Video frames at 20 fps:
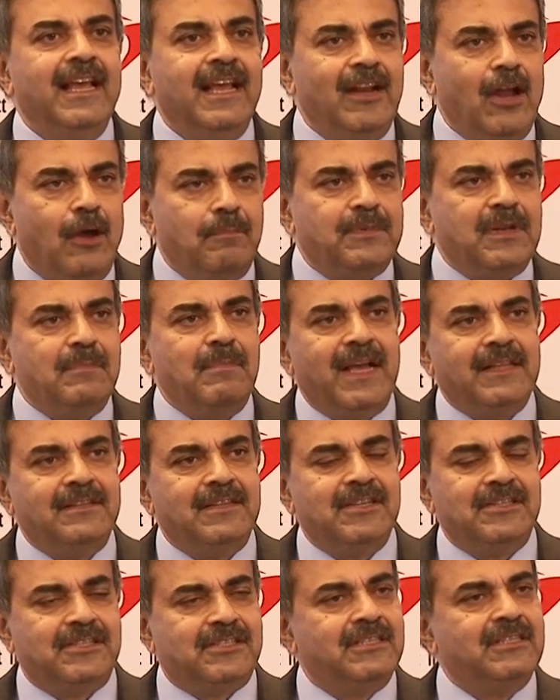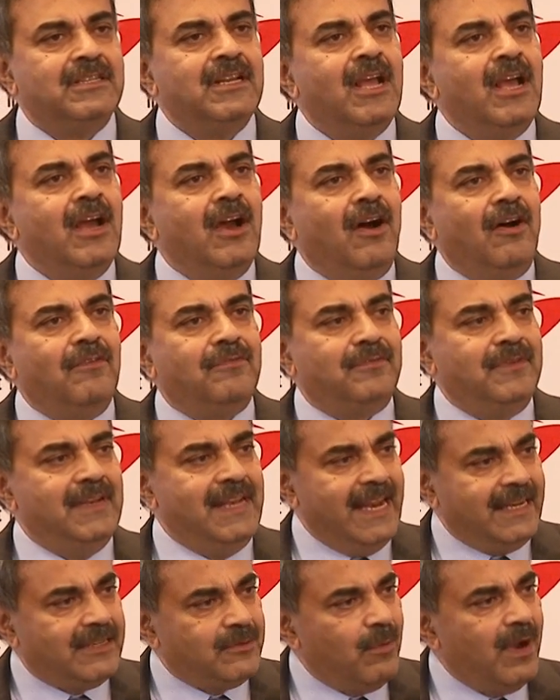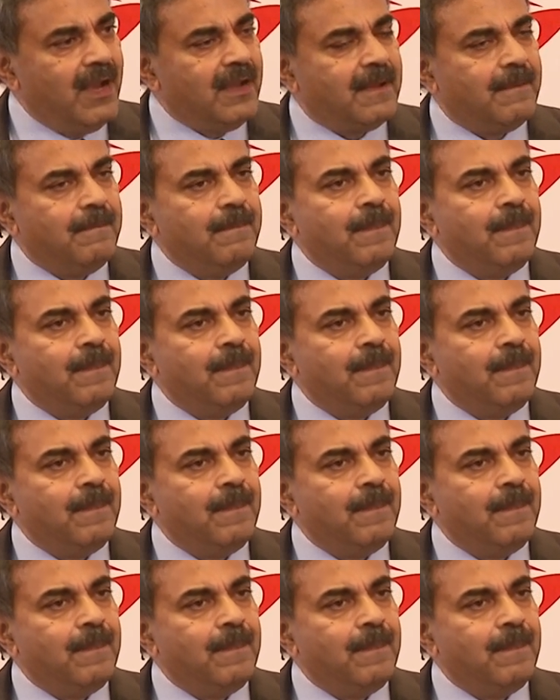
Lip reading: and optimization of network,